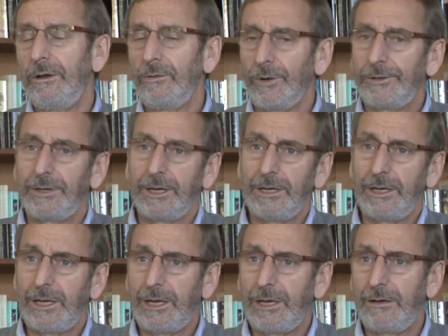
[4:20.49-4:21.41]
what they
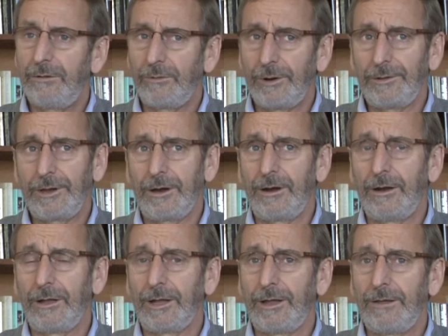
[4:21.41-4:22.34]
need, where they are
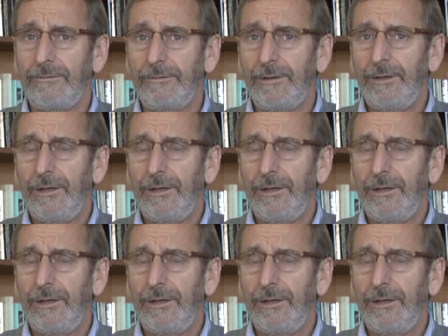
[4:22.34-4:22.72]
in life,